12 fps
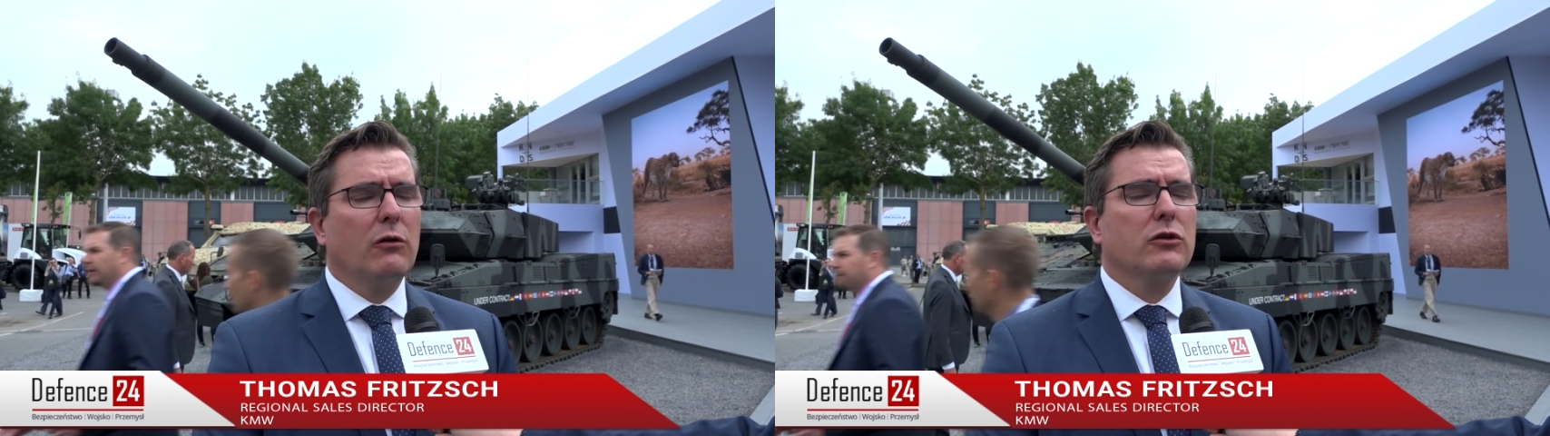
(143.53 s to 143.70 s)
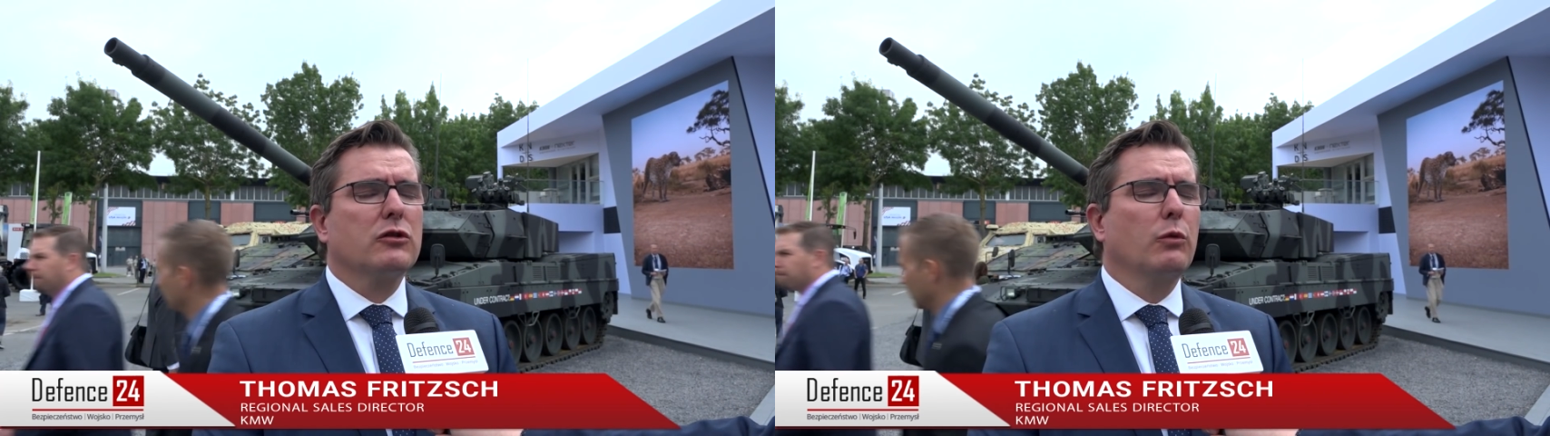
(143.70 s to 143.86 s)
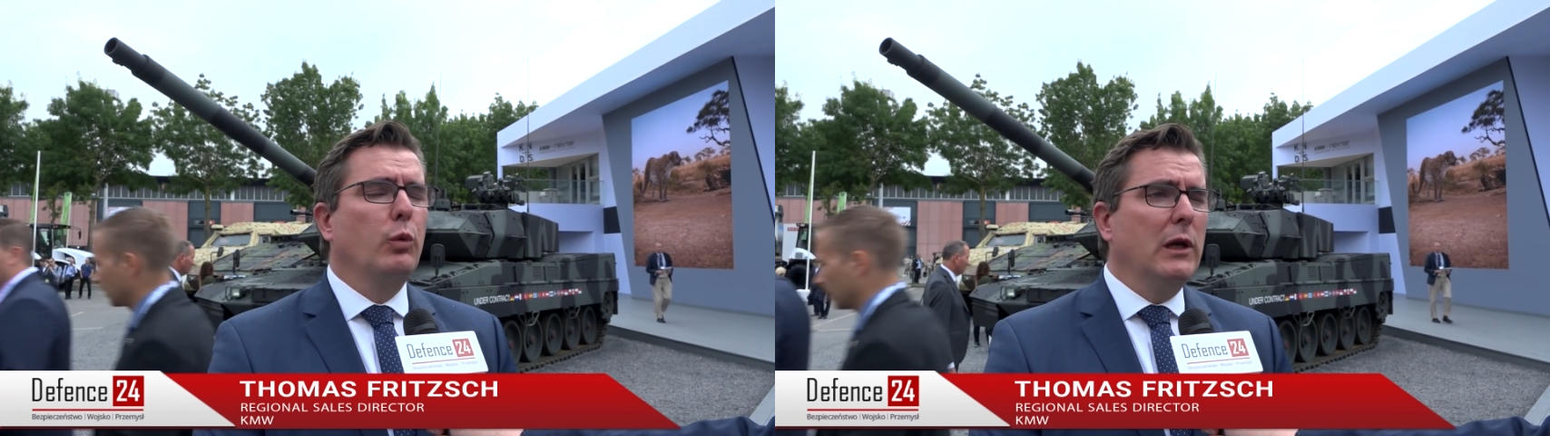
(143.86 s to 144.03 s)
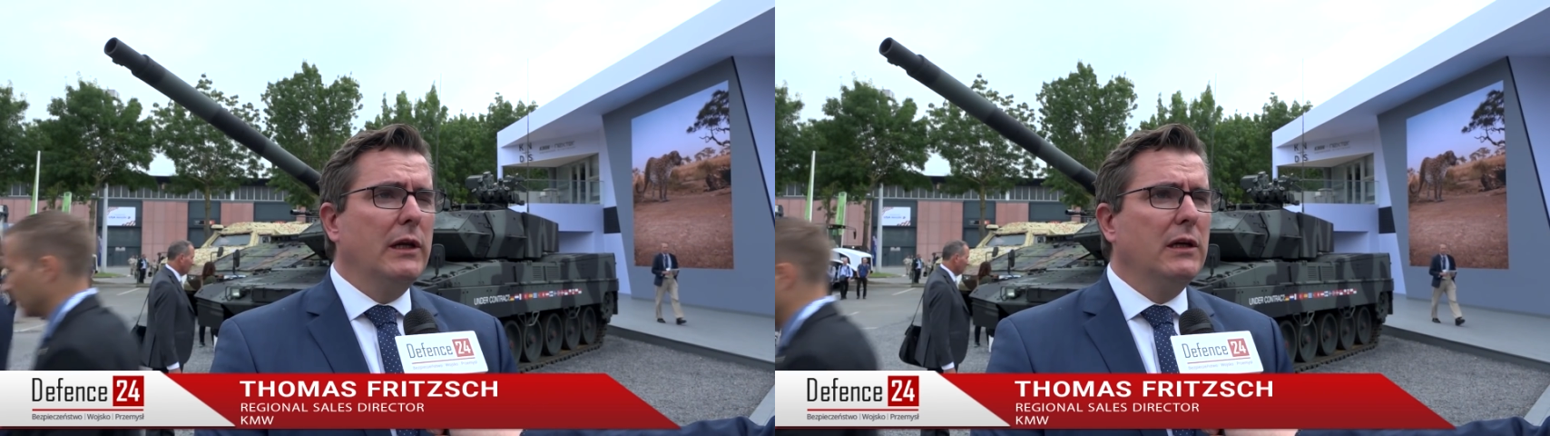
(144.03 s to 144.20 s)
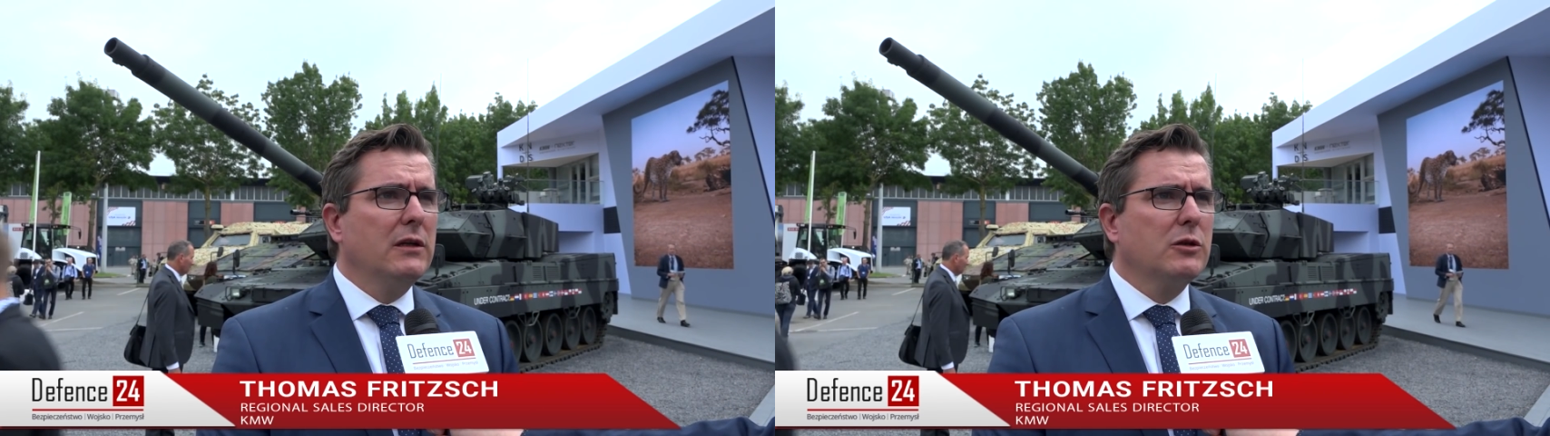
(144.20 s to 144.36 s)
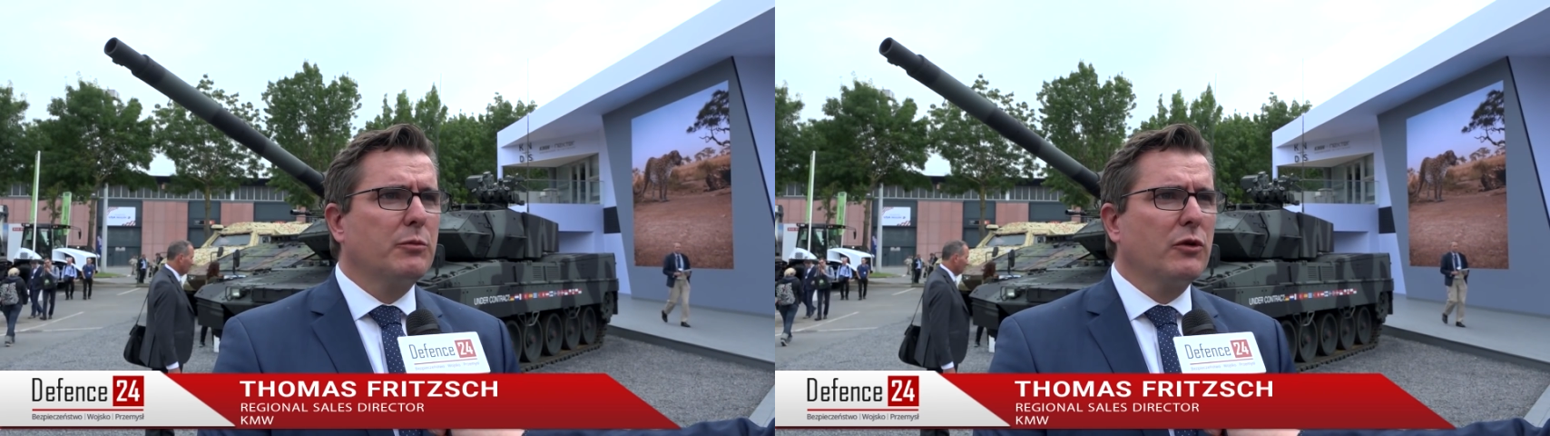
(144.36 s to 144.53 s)
also
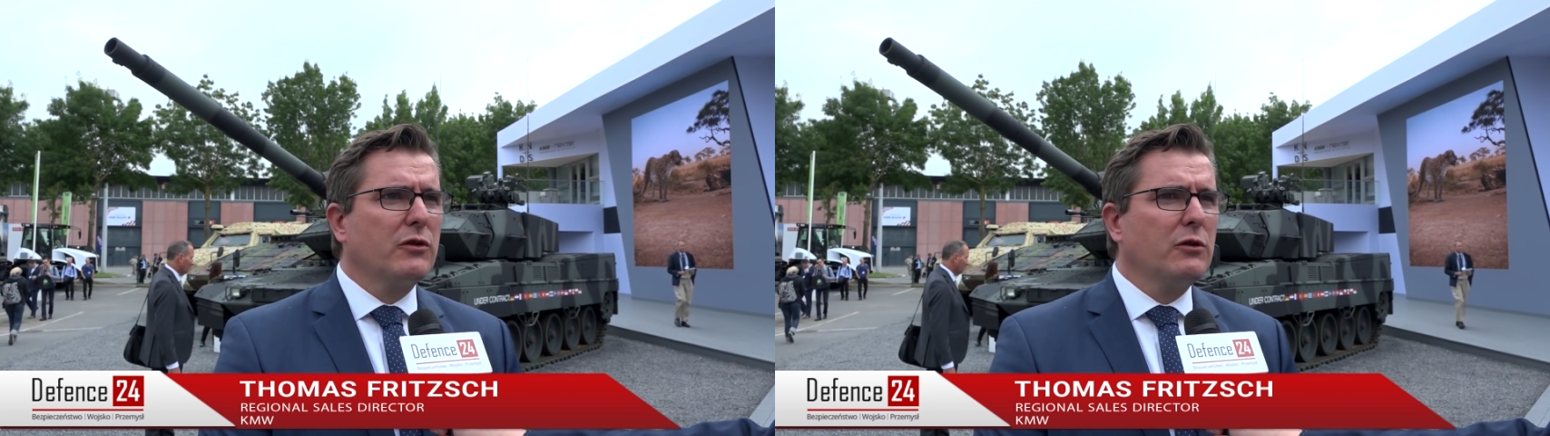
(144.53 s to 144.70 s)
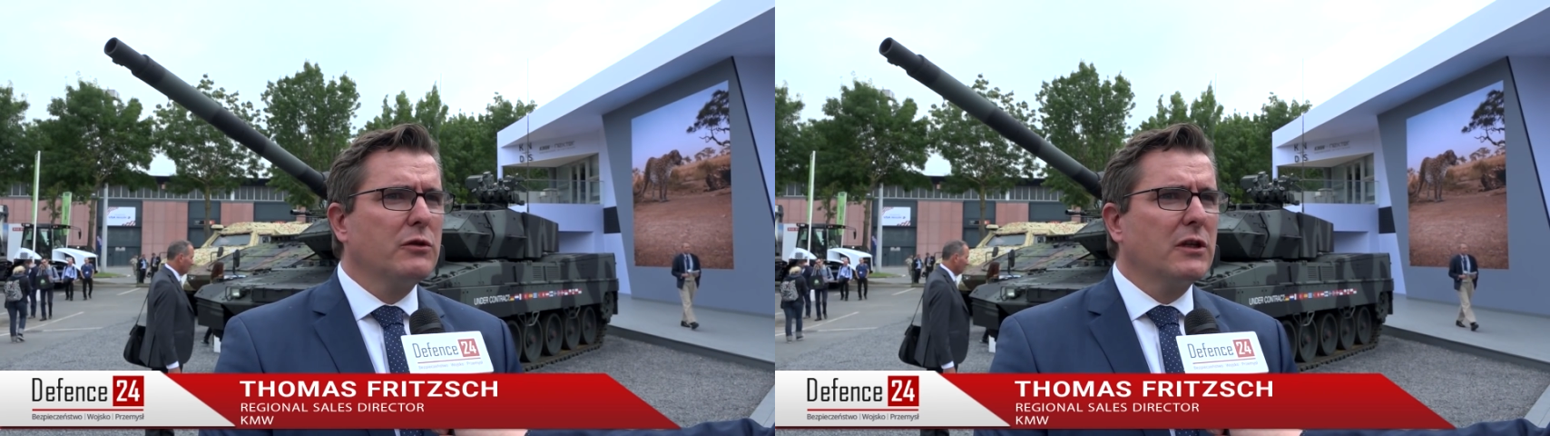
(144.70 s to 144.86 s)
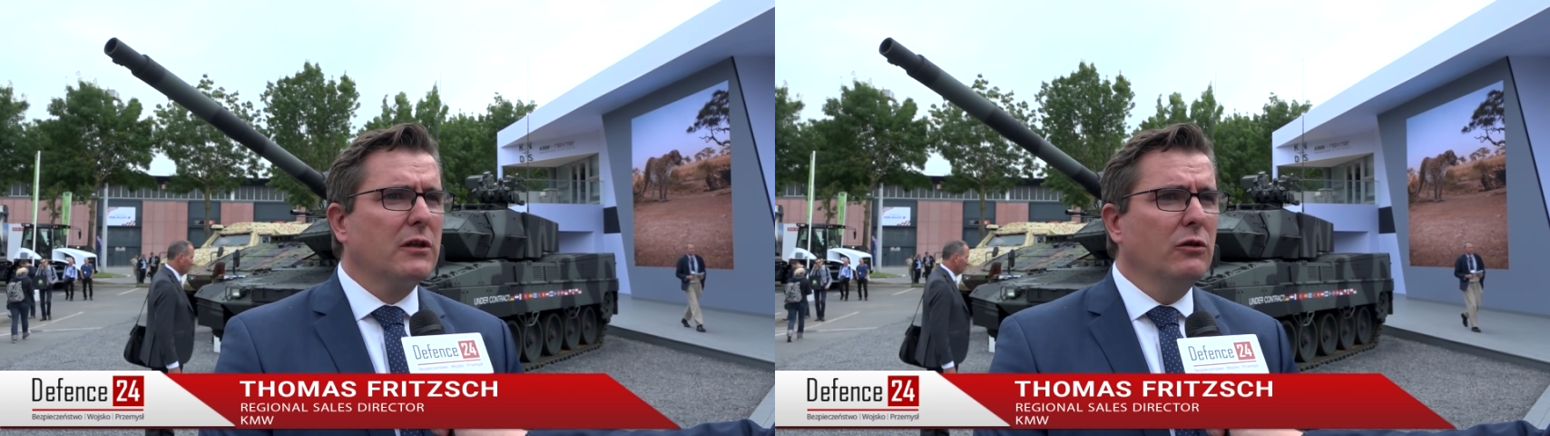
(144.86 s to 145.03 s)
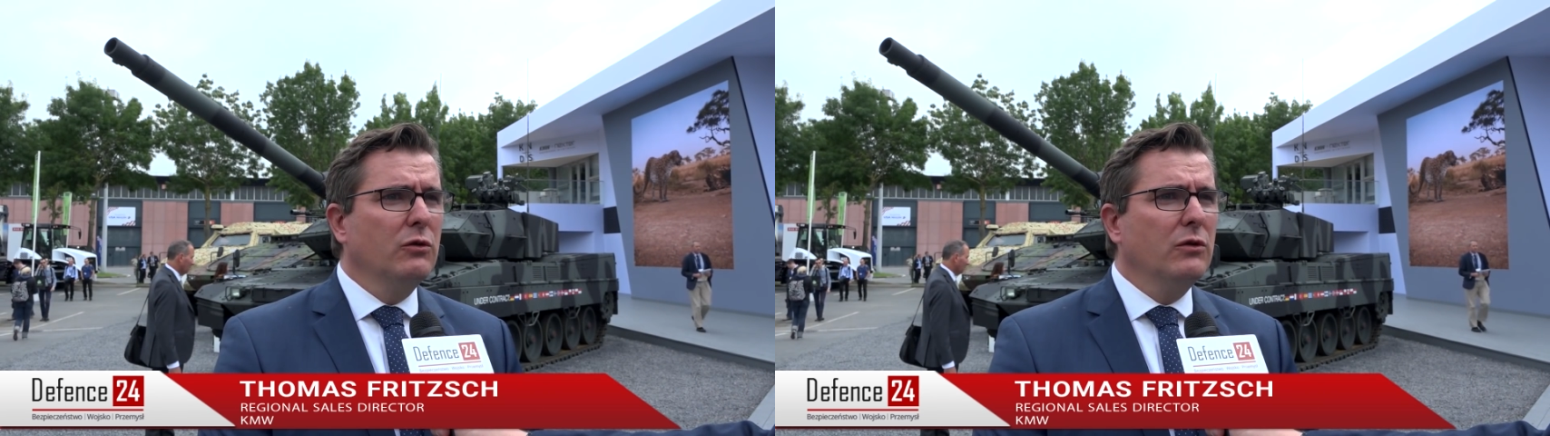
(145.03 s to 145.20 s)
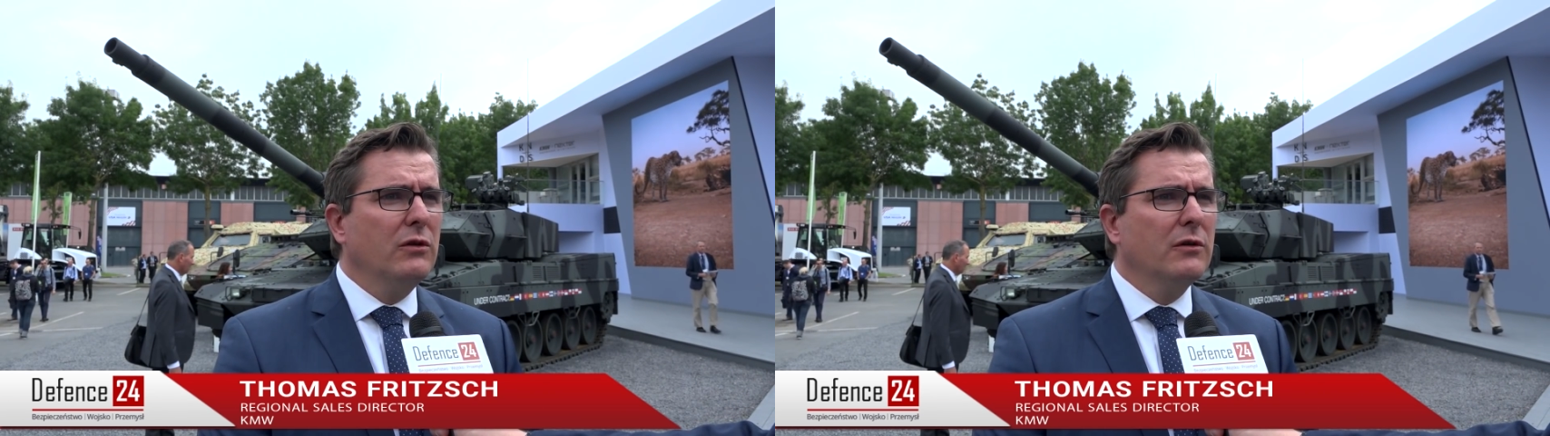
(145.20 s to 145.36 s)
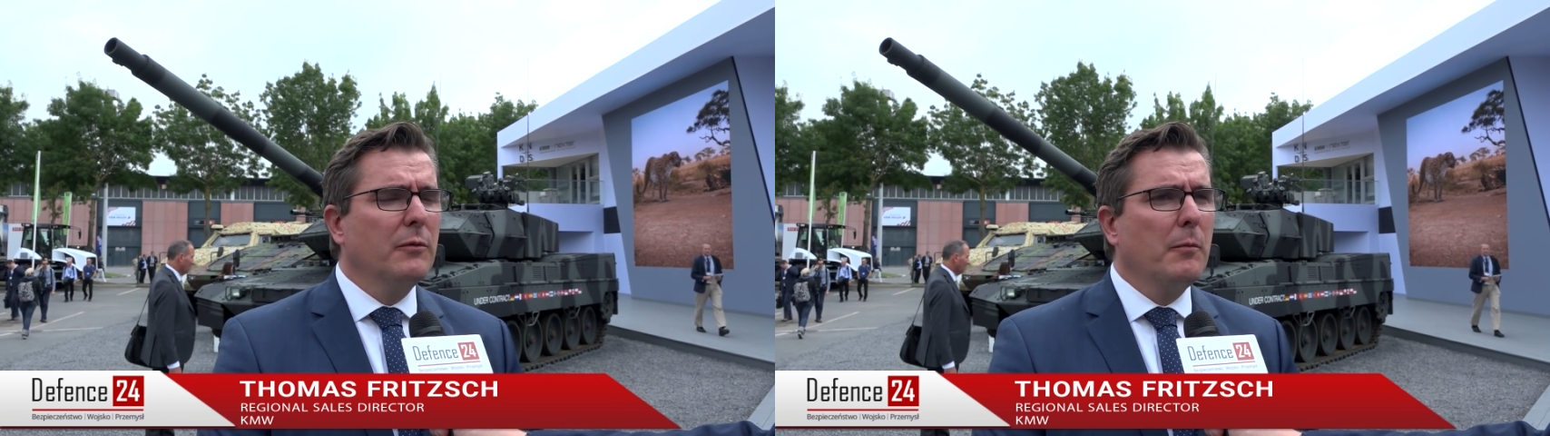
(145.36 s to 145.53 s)
willing to produce it new,